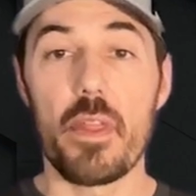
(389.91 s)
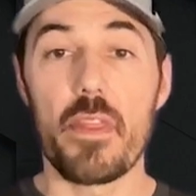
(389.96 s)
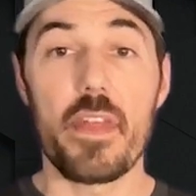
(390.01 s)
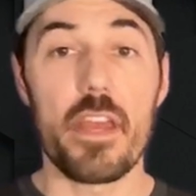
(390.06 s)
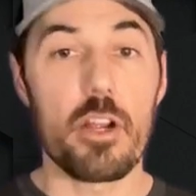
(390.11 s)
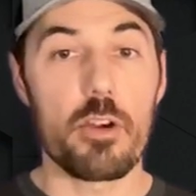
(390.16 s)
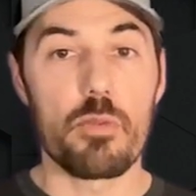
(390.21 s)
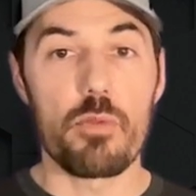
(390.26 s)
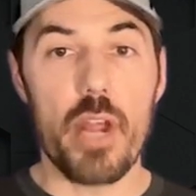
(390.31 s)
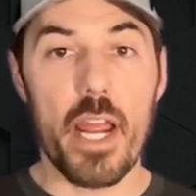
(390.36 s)

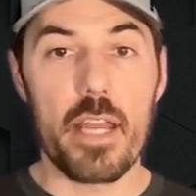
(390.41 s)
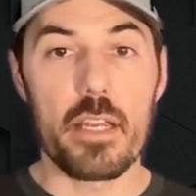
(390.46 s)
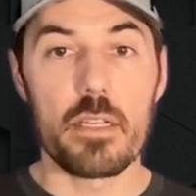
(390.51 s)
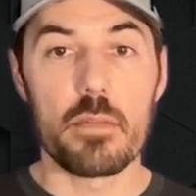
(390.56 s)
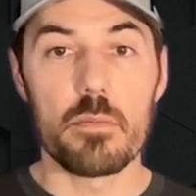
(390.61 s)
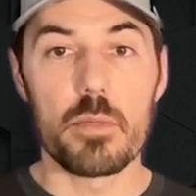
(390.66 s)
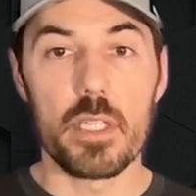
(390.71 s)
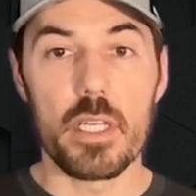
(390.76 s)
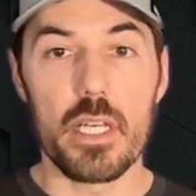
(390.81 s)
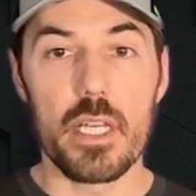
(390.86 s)
they're
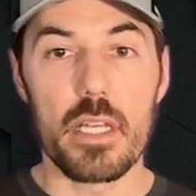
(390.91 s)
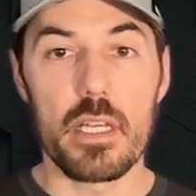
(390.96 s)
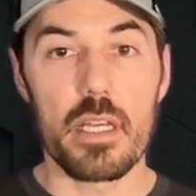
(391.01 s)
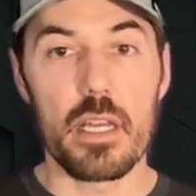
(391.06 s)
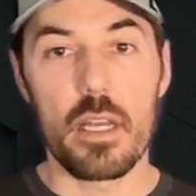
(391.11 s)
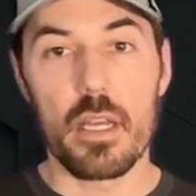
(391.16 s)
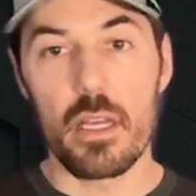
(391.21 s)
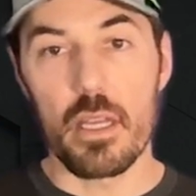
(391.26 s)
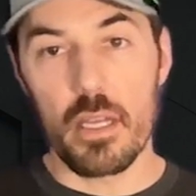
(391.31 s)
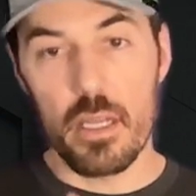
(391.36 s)

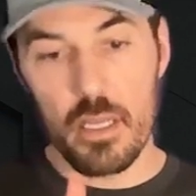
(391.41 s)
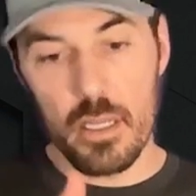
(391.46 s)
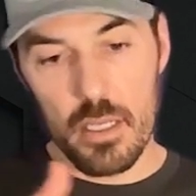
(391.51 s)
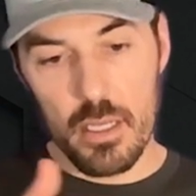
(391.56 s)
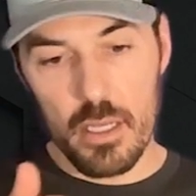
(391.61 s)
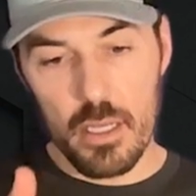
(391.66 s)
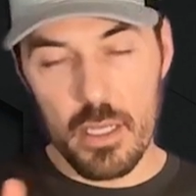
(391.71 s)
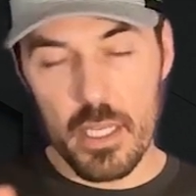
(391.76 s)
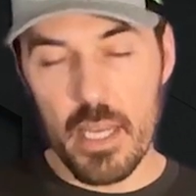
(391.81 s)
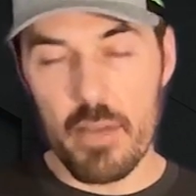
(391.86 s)
randomly
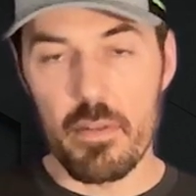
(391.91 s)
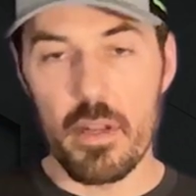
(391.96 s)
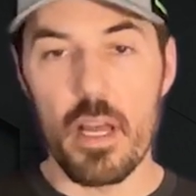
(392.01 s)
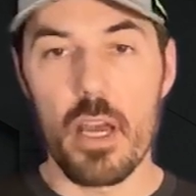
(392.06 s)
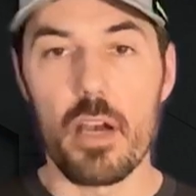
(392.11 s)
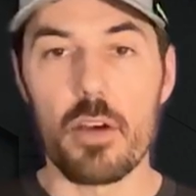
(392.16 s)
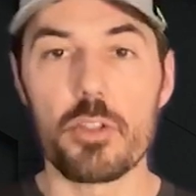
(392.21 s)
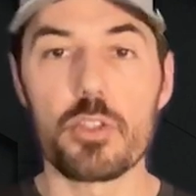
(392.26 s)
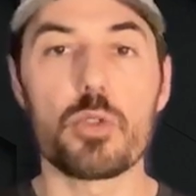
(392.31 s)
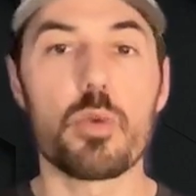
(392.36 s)
given
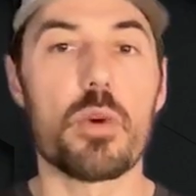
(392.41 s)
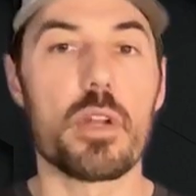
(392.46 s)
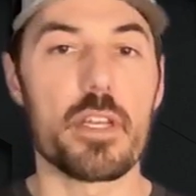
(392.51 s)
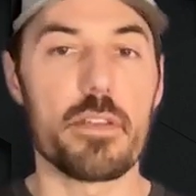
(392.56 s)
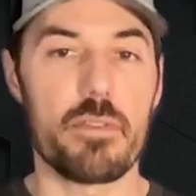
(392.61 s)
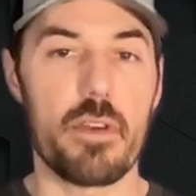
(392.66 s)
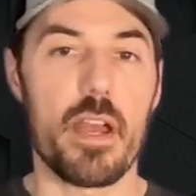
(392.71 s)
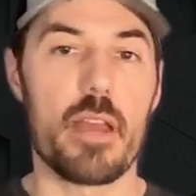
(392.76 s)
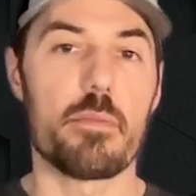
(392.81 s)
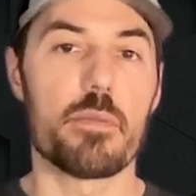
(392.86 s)
out
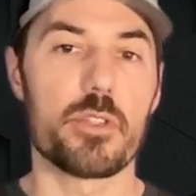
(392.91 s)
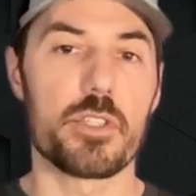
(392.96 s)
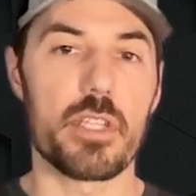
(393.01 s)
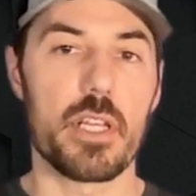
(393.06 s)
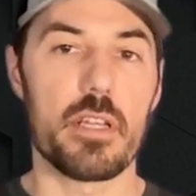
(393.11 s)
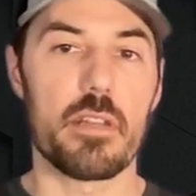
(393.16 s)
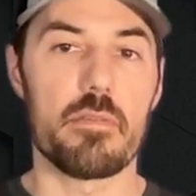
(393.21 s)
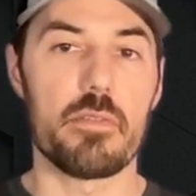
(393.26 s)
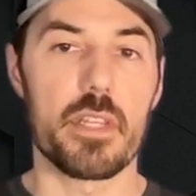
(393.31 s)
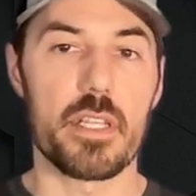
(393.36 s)

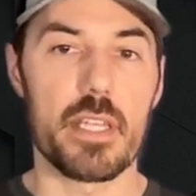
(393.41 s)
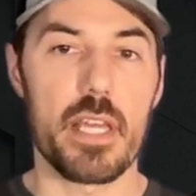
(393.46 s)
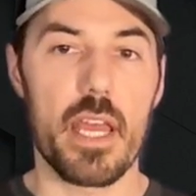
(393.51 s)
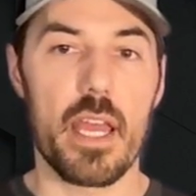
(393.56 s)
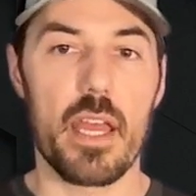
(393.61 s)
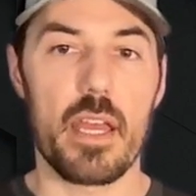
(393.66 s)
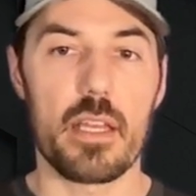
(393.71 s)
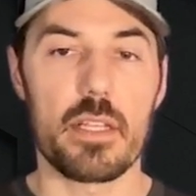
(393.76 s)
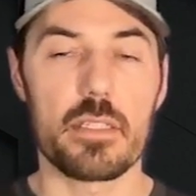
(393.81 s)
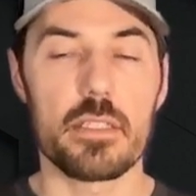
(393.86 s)
25% of the
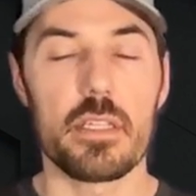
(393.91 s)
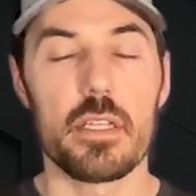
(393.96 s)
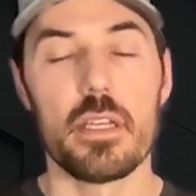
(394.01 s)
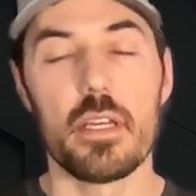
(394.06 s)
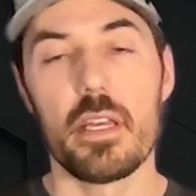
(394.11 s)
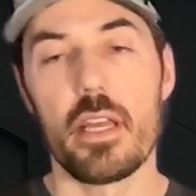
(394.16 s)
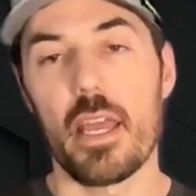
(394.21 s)
tags.